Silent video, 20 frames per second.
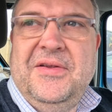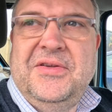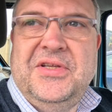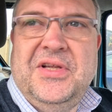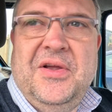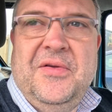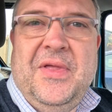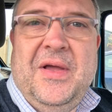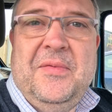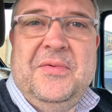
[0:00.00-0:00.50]

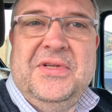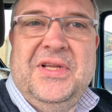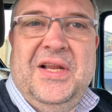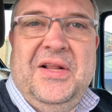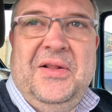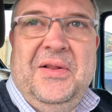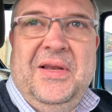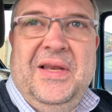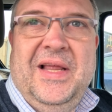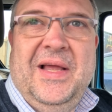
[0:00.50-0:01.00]
so that was a
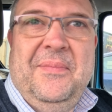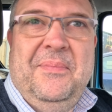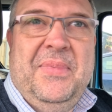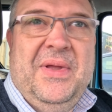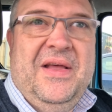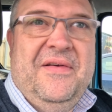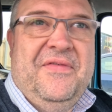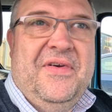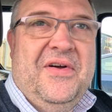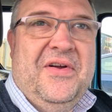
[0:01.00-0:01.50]
little
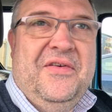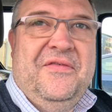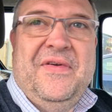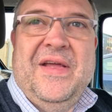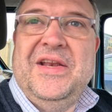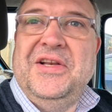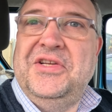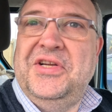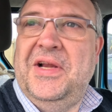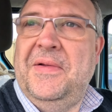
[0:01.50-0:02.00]
bit of our
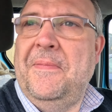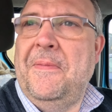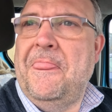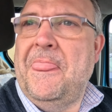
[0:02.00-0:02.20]
adventure.